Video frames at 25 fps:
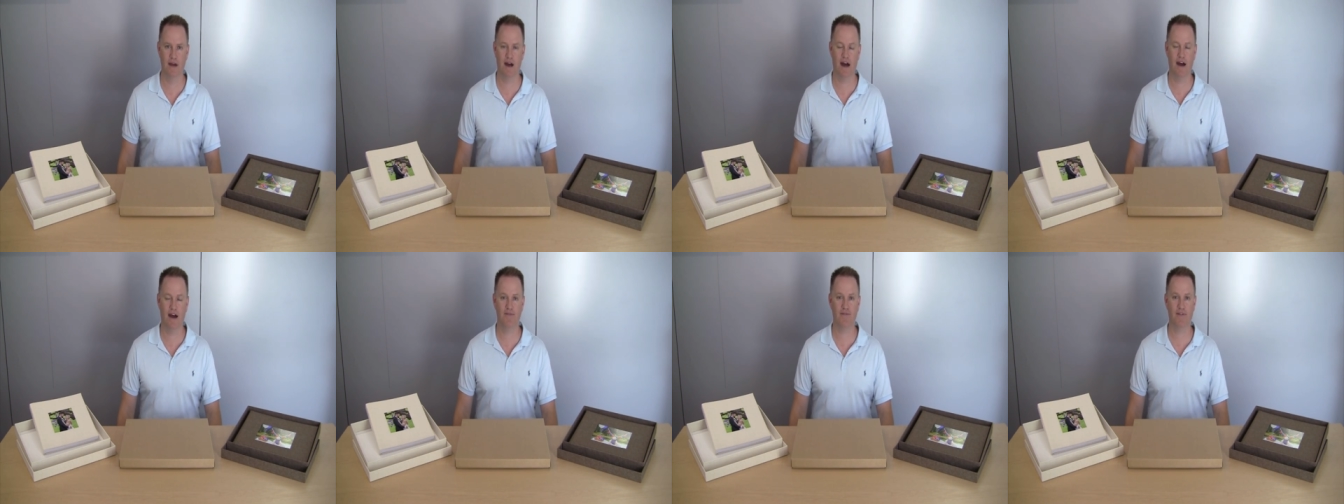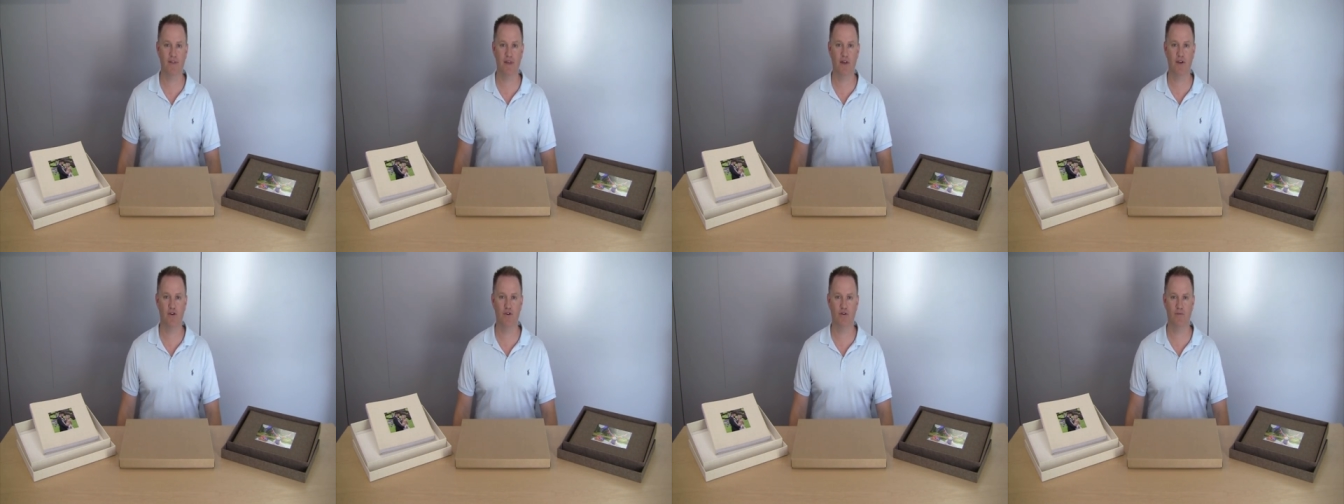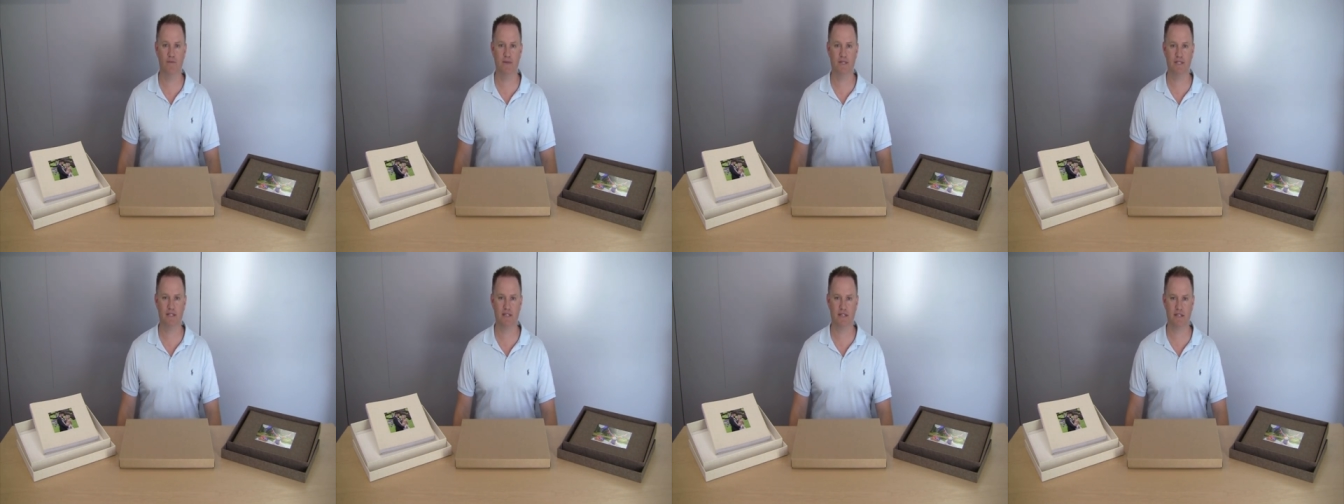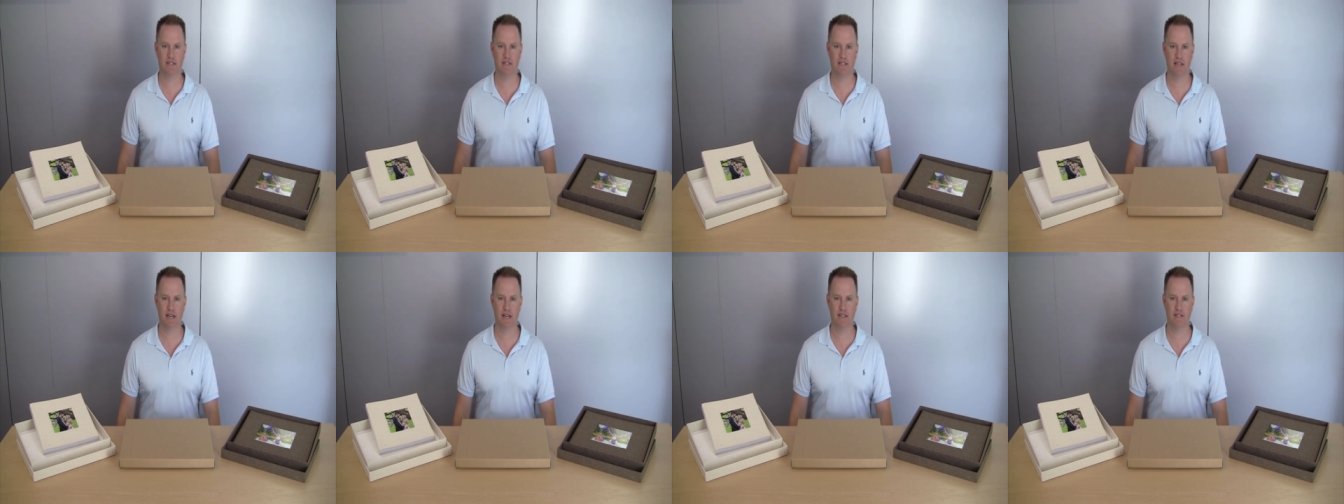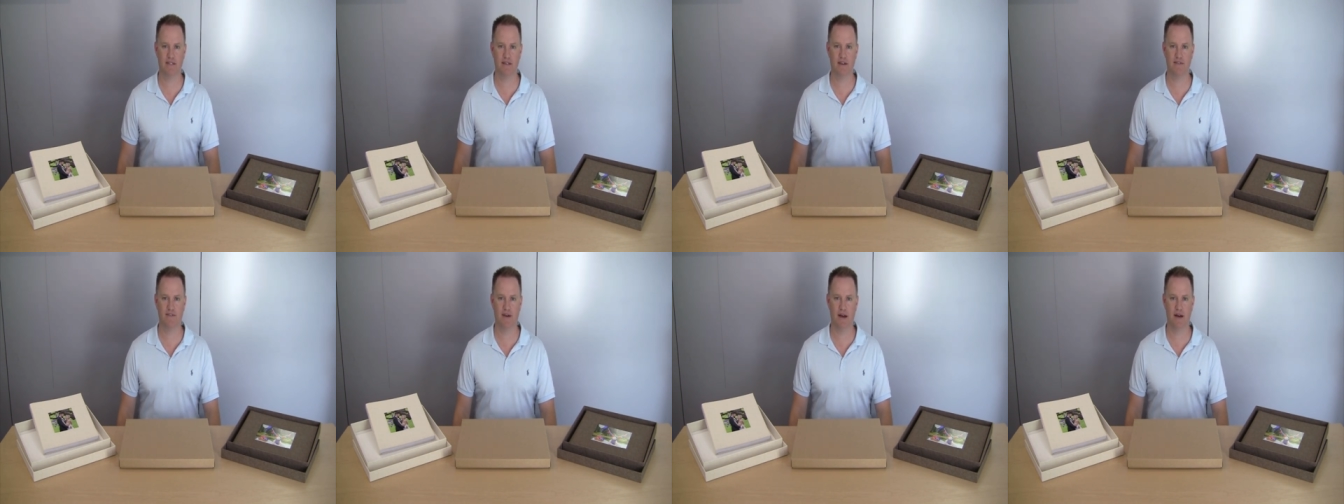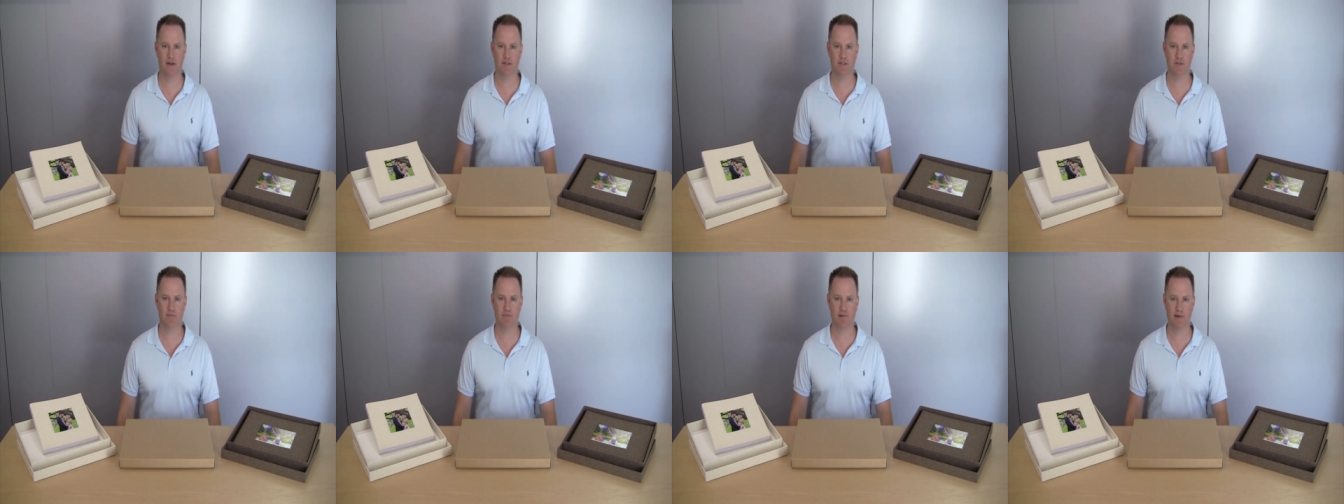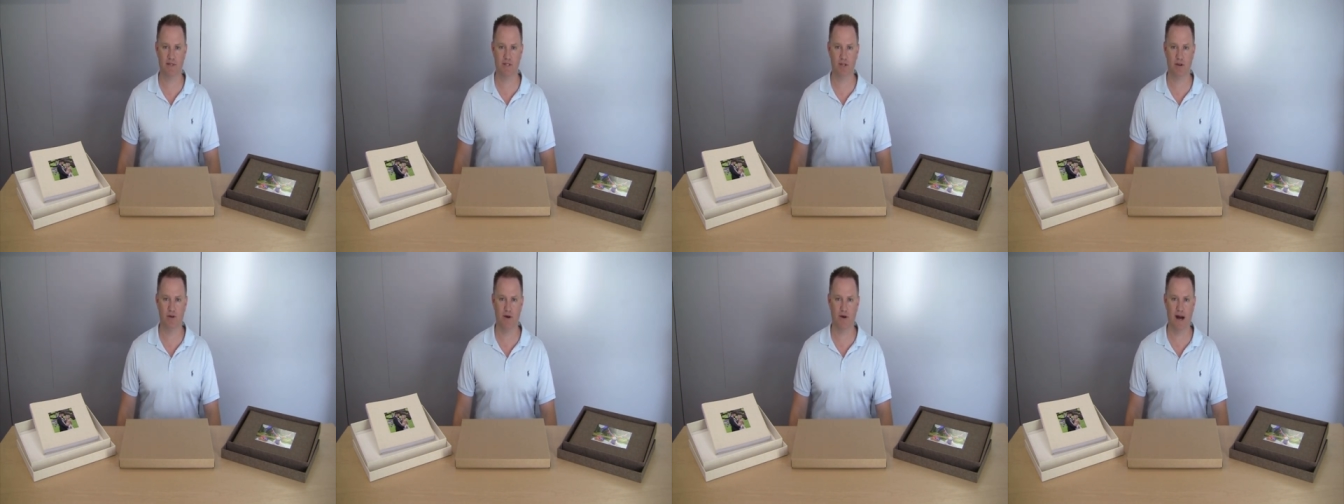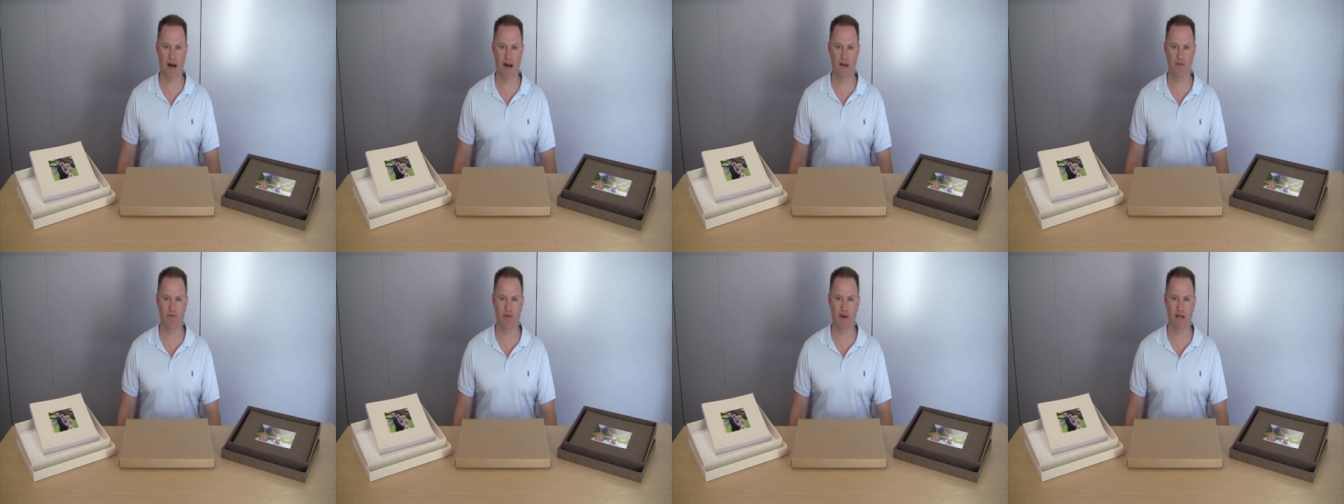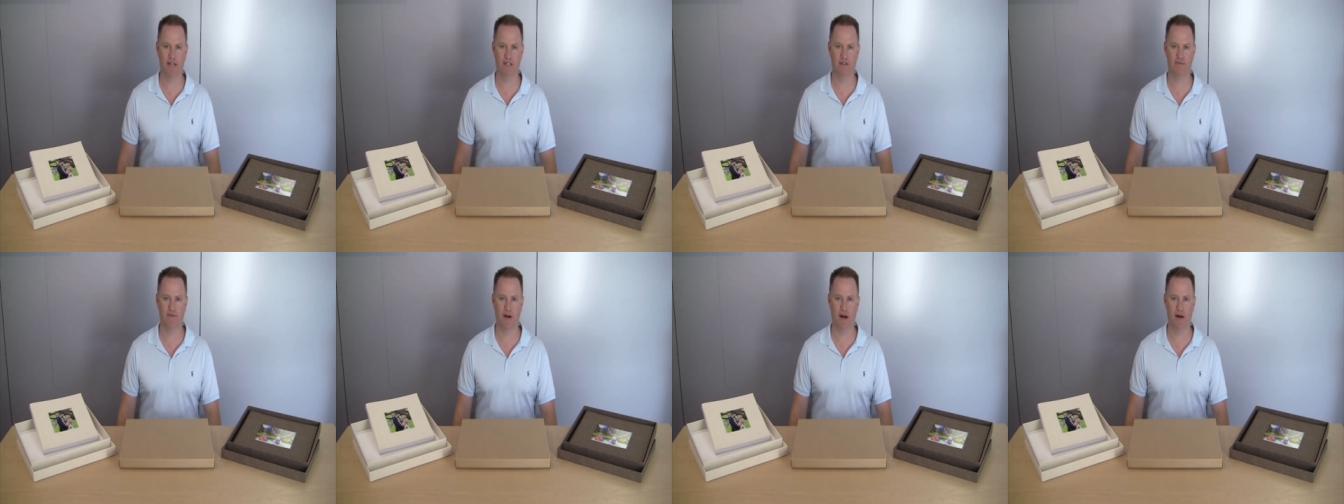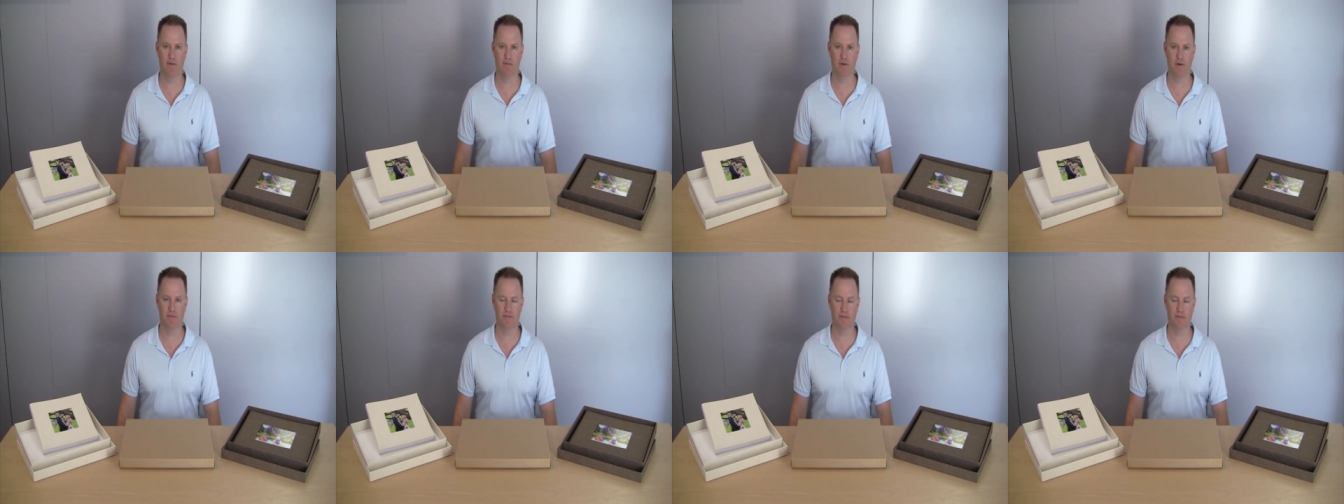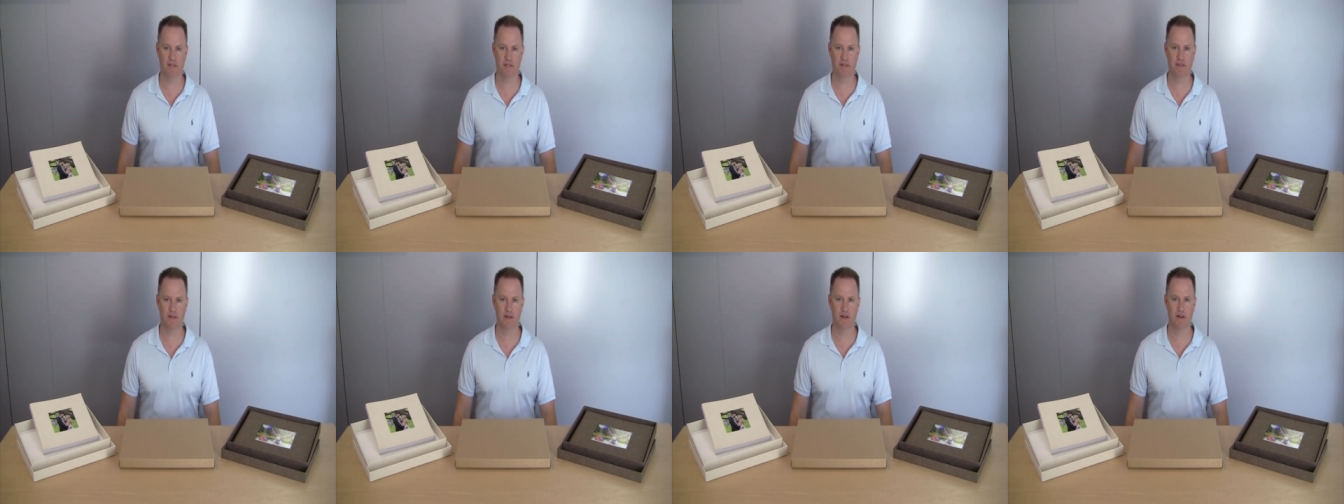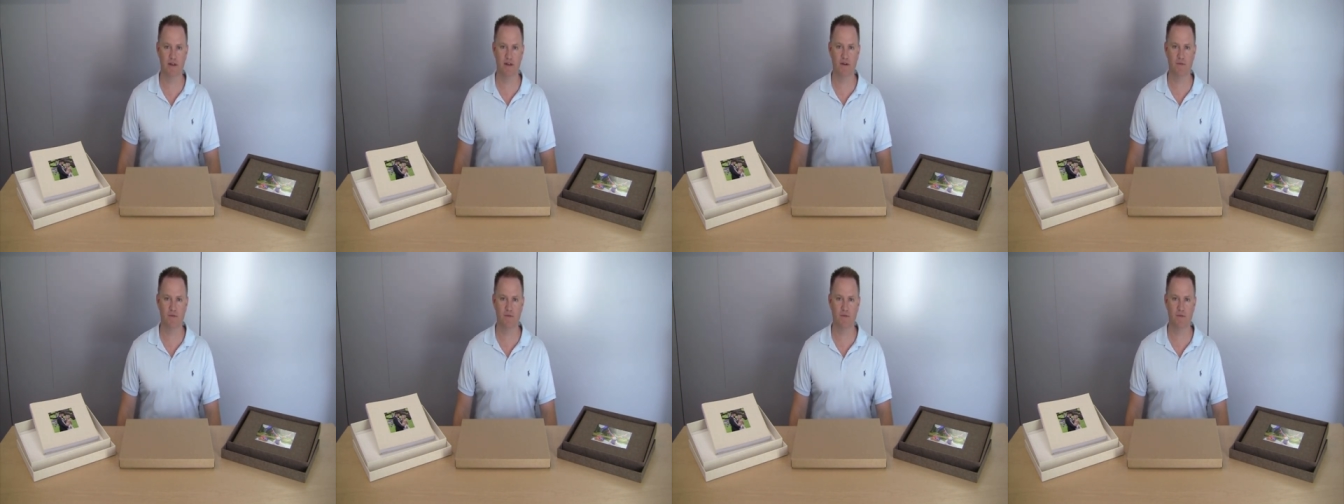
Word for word: After the enormous success of our Espresso art range of albums,